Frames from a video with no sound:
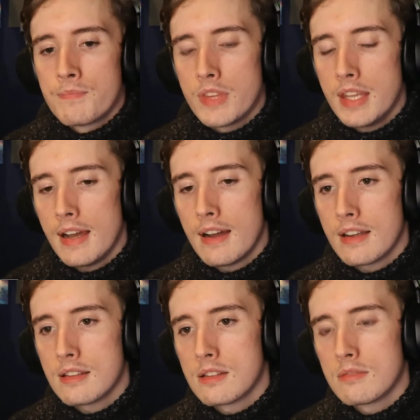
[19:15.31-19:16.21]
Yeah,
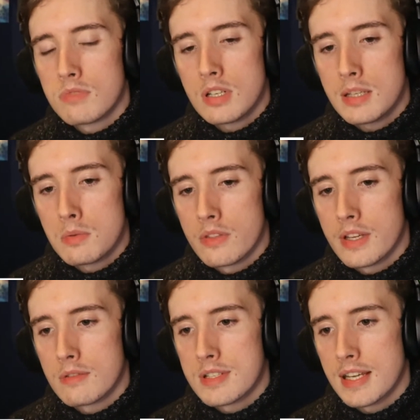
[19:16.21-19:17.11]
I really want
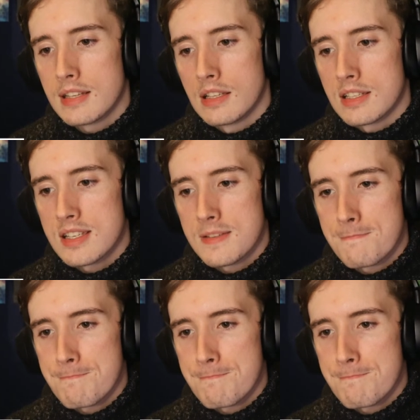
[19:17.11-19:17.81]
that retained list